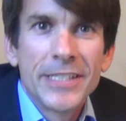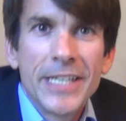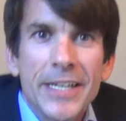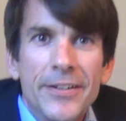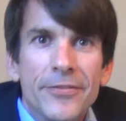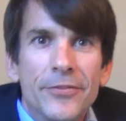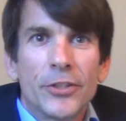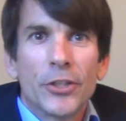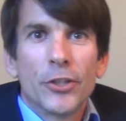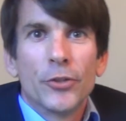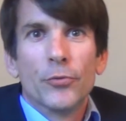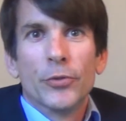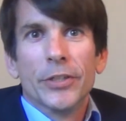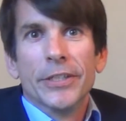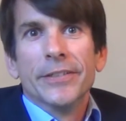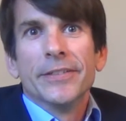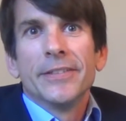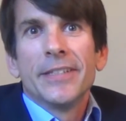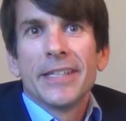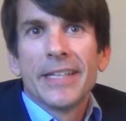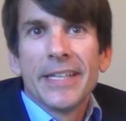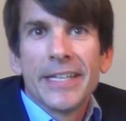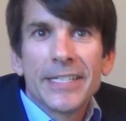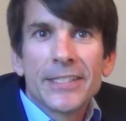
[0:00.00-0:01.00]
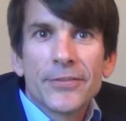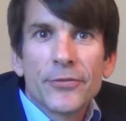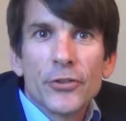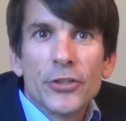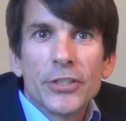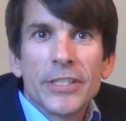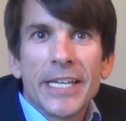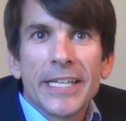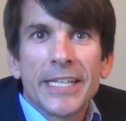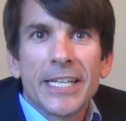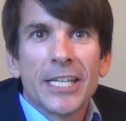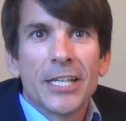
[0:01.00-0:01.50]
Dave Goodwin. Thanks for
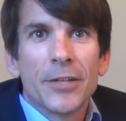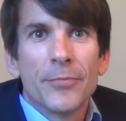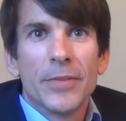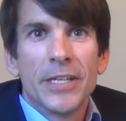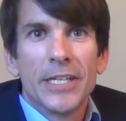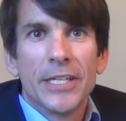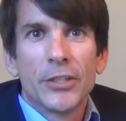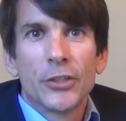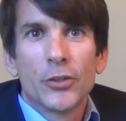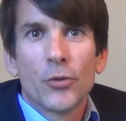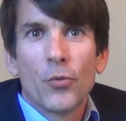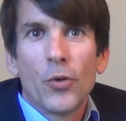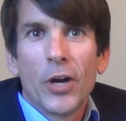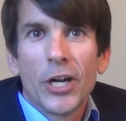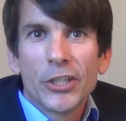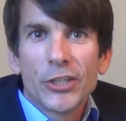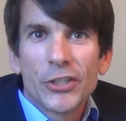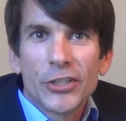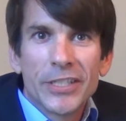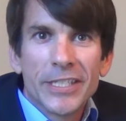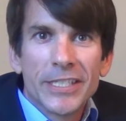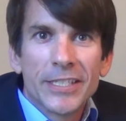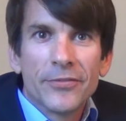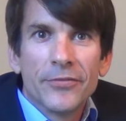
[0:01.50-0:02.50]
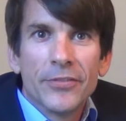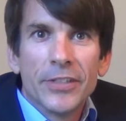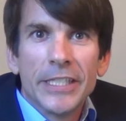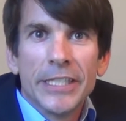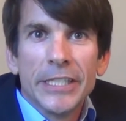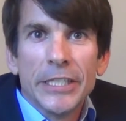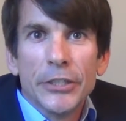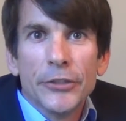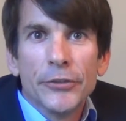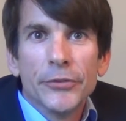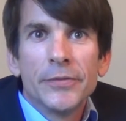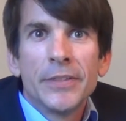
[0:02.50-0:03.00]
taking a minute to watch this
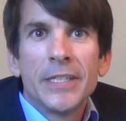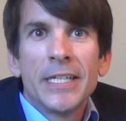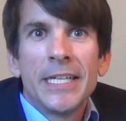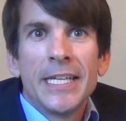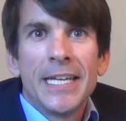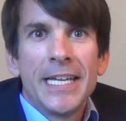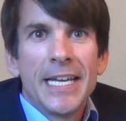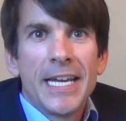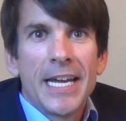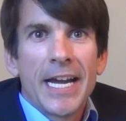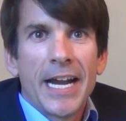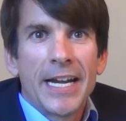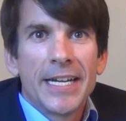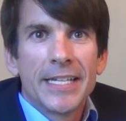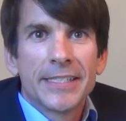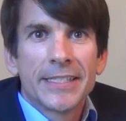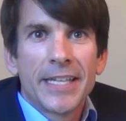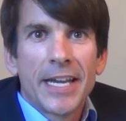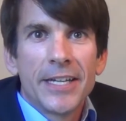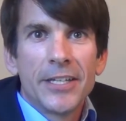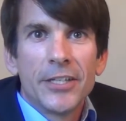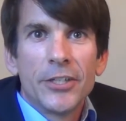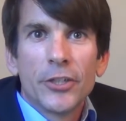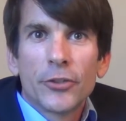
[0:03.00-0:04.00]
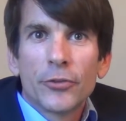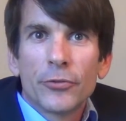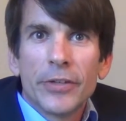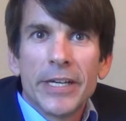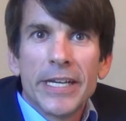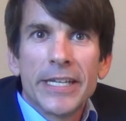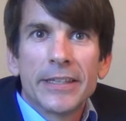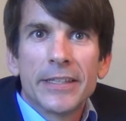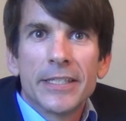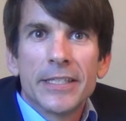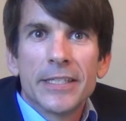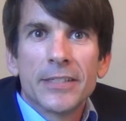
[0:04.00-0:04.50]
video. I decided to
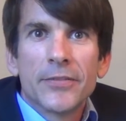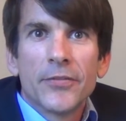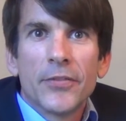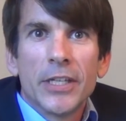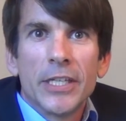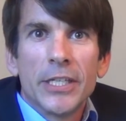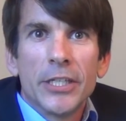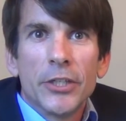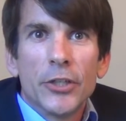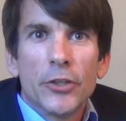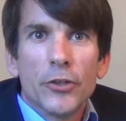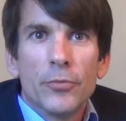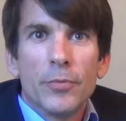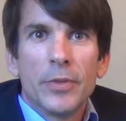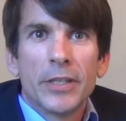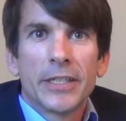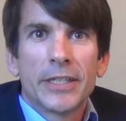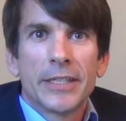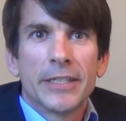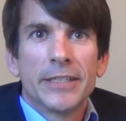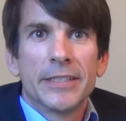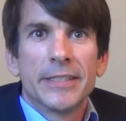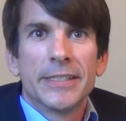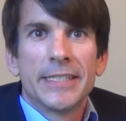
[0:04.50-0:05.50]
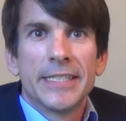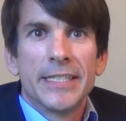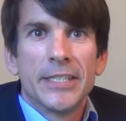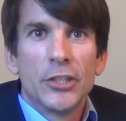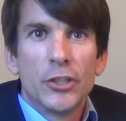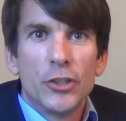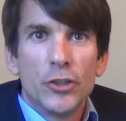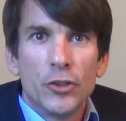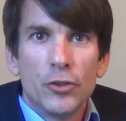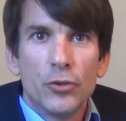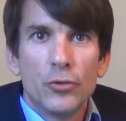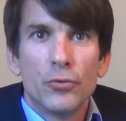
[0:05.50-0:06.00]
create this video because
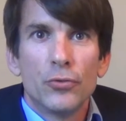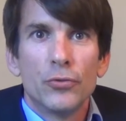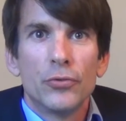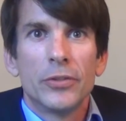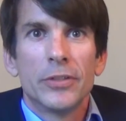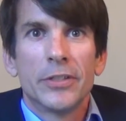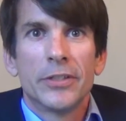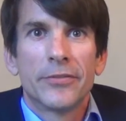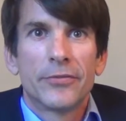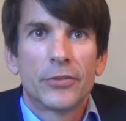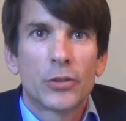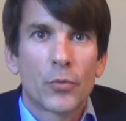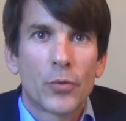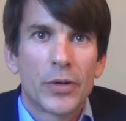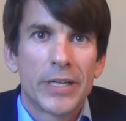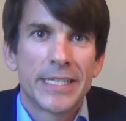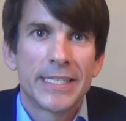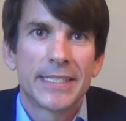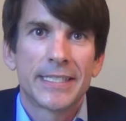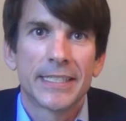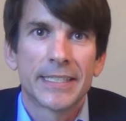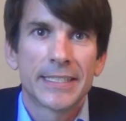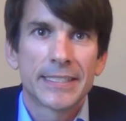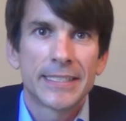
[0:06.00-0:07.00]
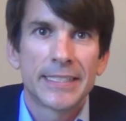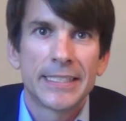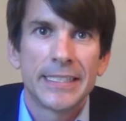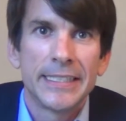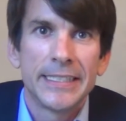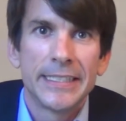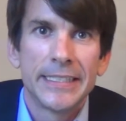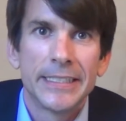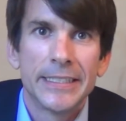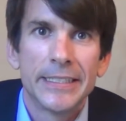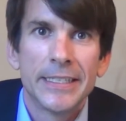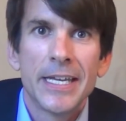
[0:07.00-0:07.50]
in June of
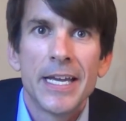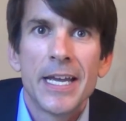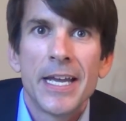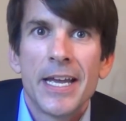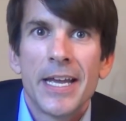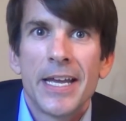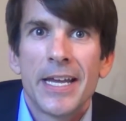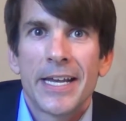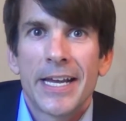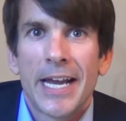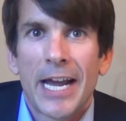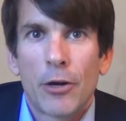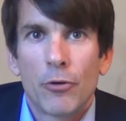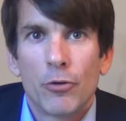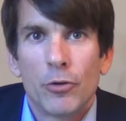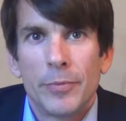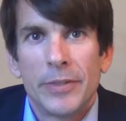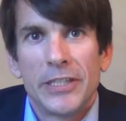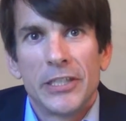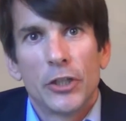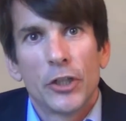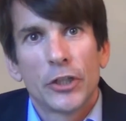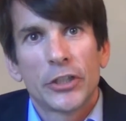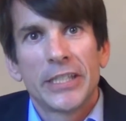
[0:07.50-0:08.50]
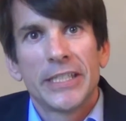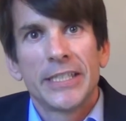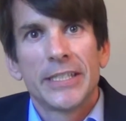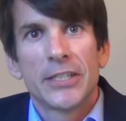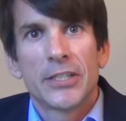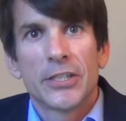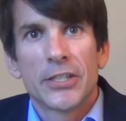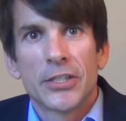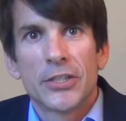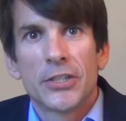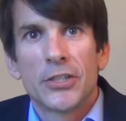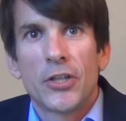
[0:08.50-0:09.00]
2016, I will be looking
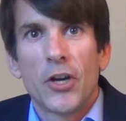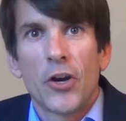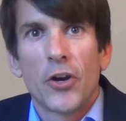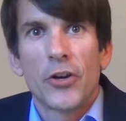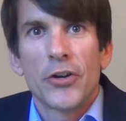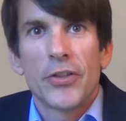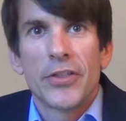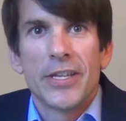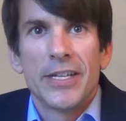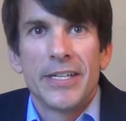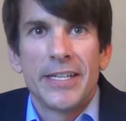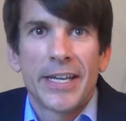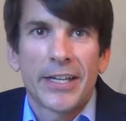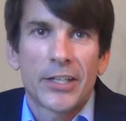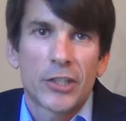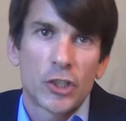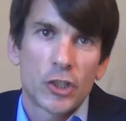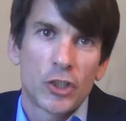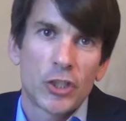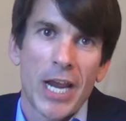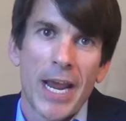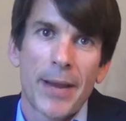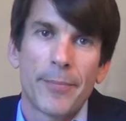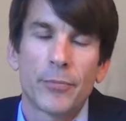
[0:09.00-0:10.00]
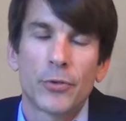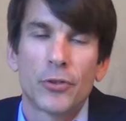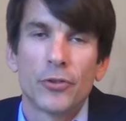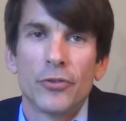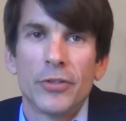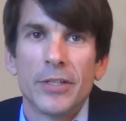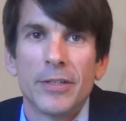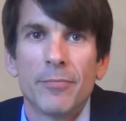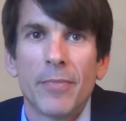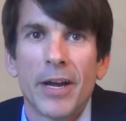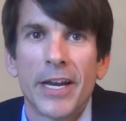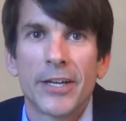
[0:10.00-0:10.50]
to start the next chapter
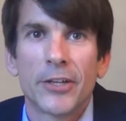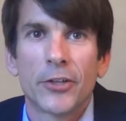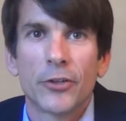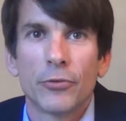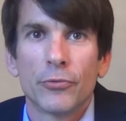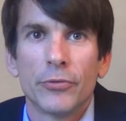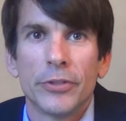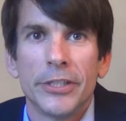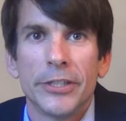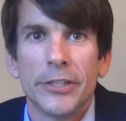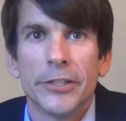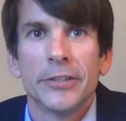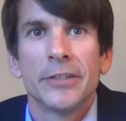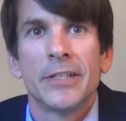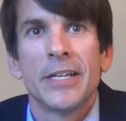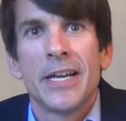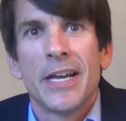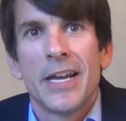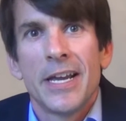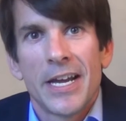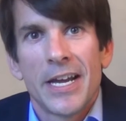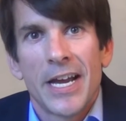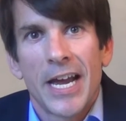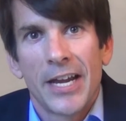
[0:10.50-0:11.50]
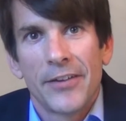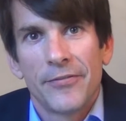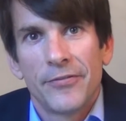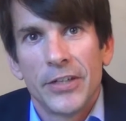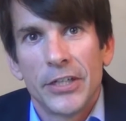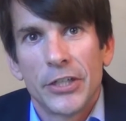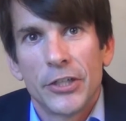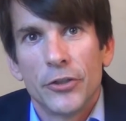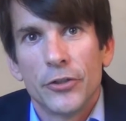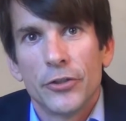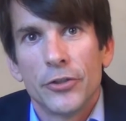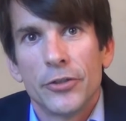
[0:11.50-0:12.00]
in my career. I
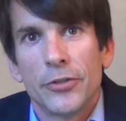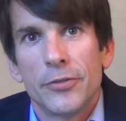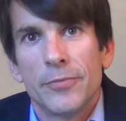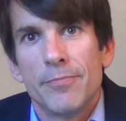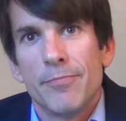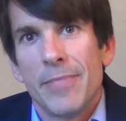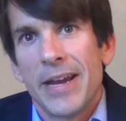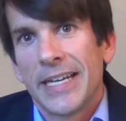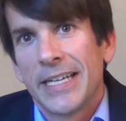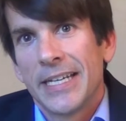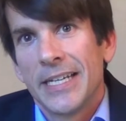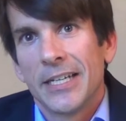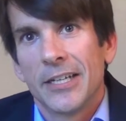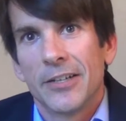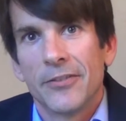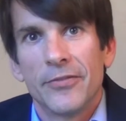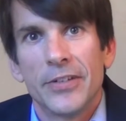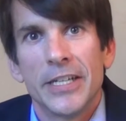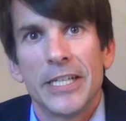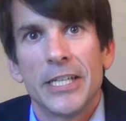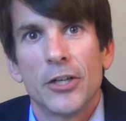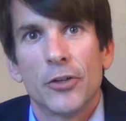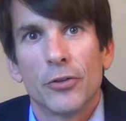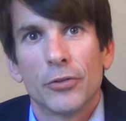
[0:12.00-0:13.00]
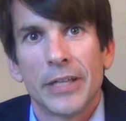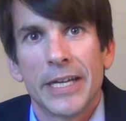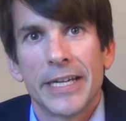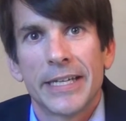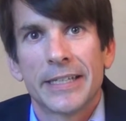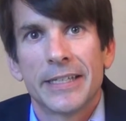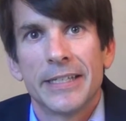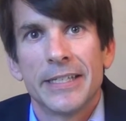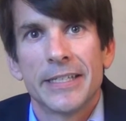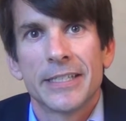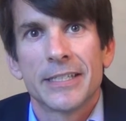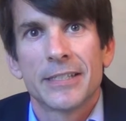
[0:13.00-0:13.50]
figured making a video
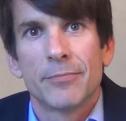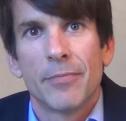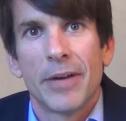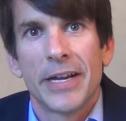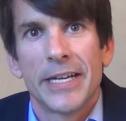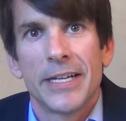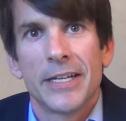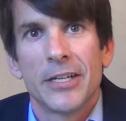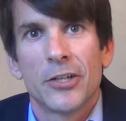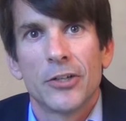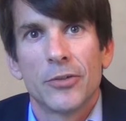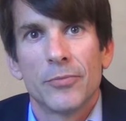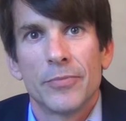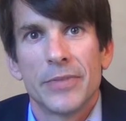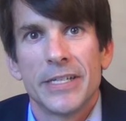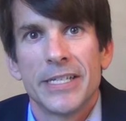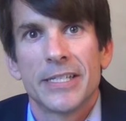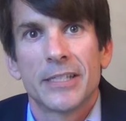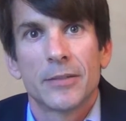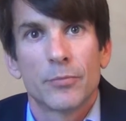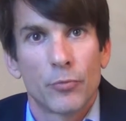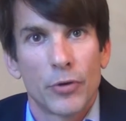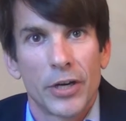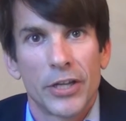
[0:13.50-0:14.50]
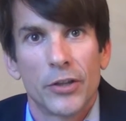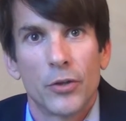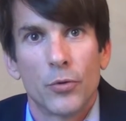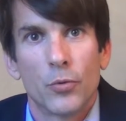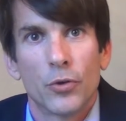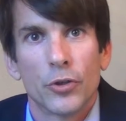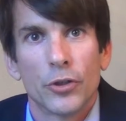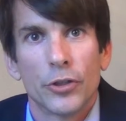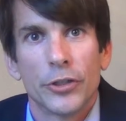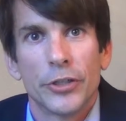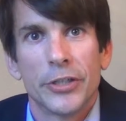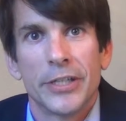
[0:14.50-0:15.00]
like this might help me spread the
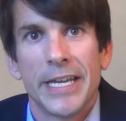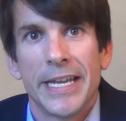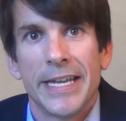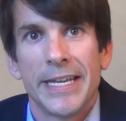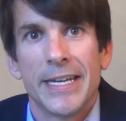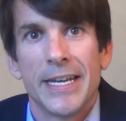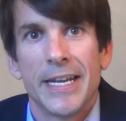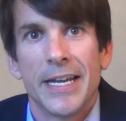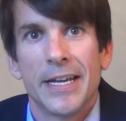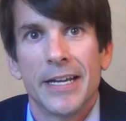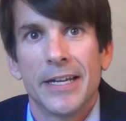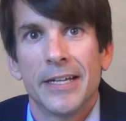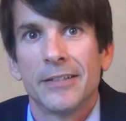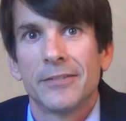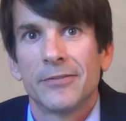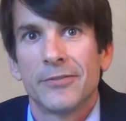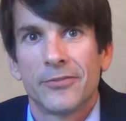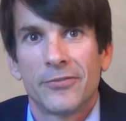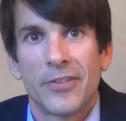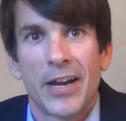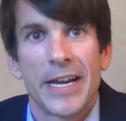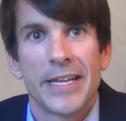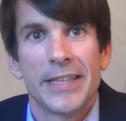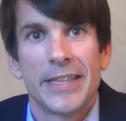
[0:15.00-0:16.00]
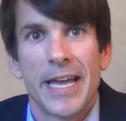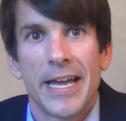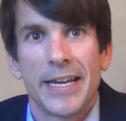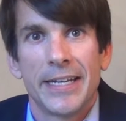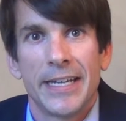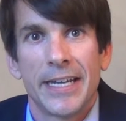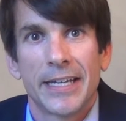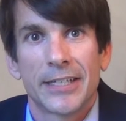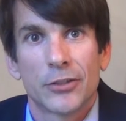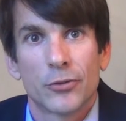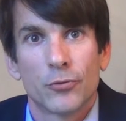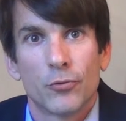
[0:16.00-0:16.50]
word and uh, find that
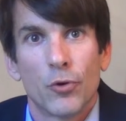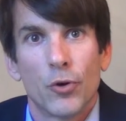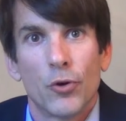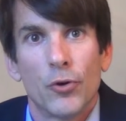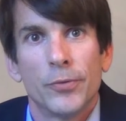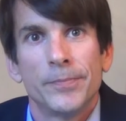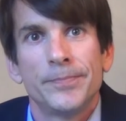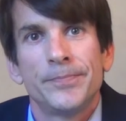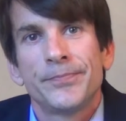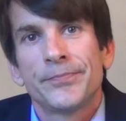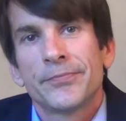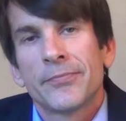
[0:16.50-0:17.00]
next role.